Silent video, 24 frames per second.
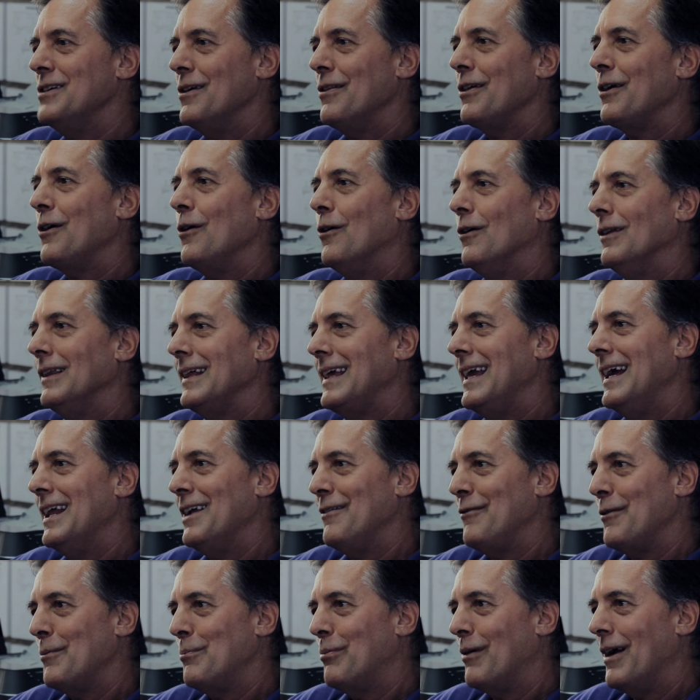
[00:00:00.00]
So the goal
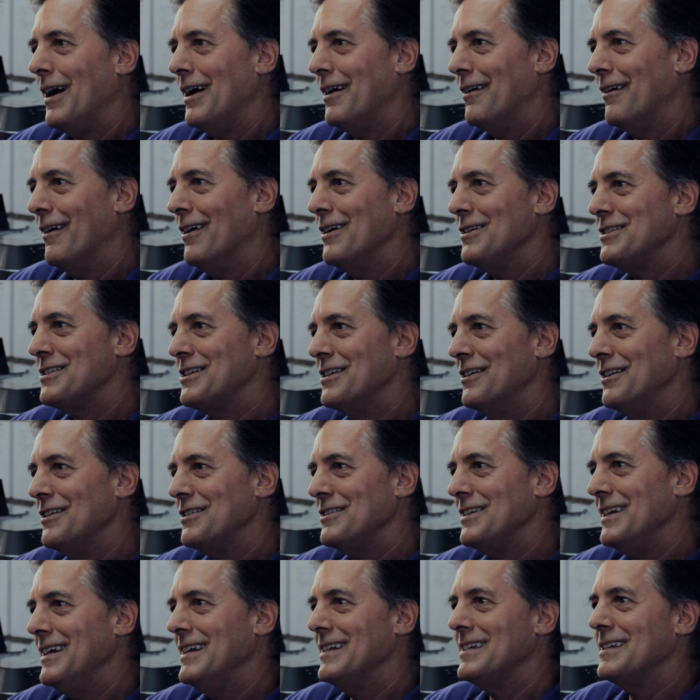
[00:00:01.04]
again of a prior art
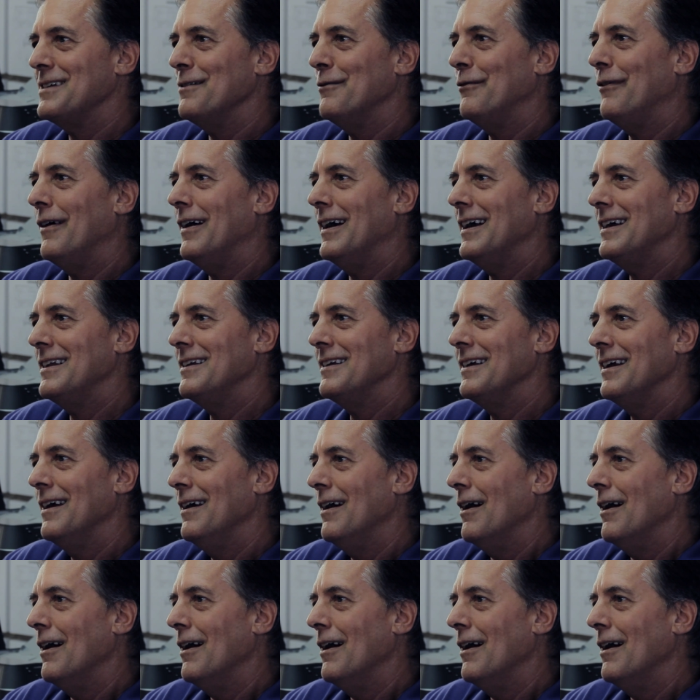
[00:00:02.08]
search is to find